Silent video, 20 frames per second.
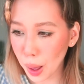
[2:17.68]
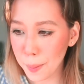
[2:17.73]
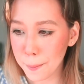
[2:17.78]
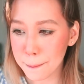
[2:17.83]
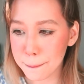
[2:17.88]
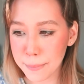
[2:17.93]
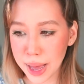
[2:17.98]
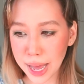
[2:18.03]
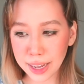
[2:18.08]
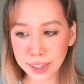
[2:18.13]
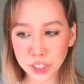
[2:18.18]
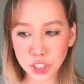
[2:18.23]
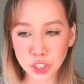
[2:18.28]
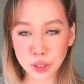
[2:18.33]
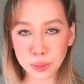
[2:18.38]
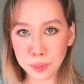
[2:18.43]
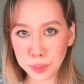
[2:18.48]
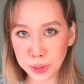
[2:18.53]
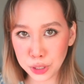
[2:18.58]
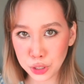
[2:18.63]
a mesh
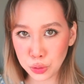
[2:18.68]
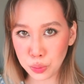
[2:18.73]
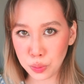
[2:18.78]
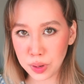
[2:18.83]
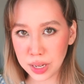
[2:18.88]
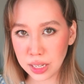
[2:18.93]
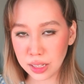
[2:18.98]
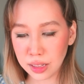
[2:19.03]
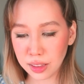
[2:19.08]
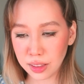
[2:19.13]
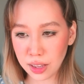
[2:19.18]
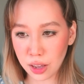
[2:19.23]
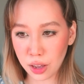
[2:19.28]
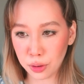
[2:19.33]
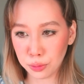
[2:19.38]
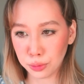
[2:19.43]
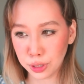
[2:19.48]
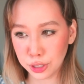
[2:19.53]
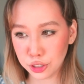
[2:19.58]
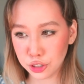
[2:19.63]
between the
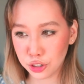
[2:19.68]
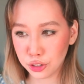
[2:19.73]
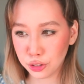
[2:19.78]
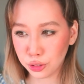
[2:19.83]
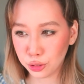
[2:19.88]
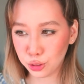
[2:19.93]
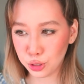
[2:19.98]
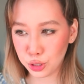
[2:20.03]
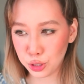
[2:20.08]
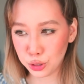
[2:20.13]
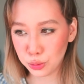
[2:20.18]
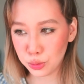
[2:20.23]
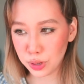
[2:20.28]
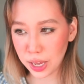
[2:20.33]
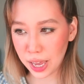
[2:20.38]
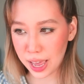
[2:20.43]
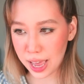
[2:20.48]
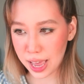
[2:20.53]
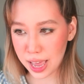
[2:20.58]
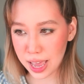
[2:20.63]
original
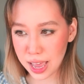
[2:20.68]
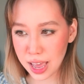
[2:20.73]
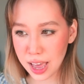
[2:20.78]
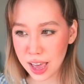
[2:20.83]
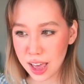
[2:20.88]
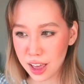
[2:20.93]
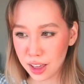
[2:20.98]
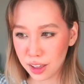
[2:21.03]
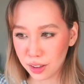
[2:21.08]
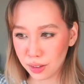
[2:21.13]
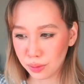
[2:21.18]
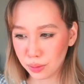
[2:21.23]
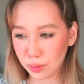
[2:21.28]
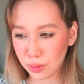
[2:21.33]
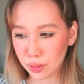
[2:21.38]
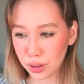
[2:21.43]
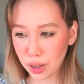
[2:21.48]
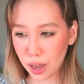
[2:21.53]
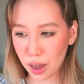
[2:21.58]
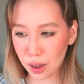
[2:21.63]
UK
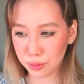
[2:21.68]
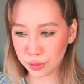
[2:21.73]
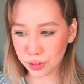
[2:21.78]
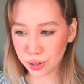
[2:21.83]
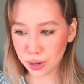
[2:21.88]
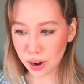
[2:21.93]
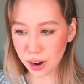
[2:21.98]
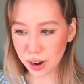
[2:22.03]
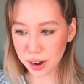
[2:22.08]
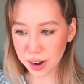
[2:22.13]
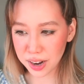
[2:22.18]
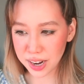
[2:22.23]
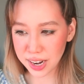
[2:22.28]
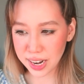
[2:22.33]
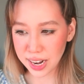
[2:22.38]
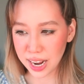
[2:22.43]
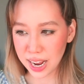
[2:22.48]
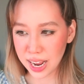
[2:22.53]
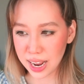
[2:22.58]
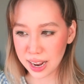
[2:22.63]
cover
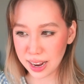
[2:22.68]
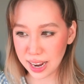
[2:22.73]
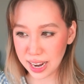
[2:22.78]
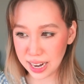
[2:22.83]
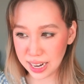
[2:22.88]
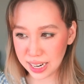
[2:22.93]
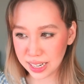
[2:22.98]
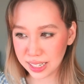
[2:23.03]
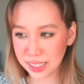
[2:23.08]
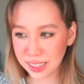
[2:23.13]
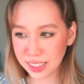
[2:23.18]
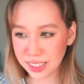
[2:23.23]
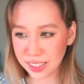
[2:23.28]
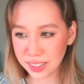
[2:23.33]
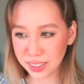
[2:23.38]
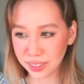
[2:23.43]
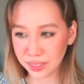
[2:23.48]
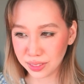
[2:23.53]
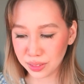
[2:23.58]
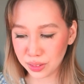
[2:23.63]
art and
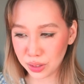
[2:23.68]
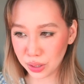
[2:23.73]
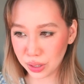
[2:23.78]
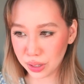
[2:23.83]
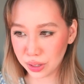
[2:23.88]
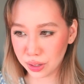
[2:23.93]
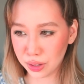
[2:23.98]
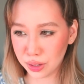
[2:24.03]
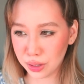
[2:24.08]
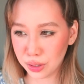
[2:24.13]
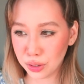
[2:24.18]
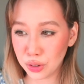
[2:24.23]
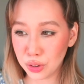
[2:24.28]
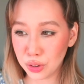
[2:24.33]
the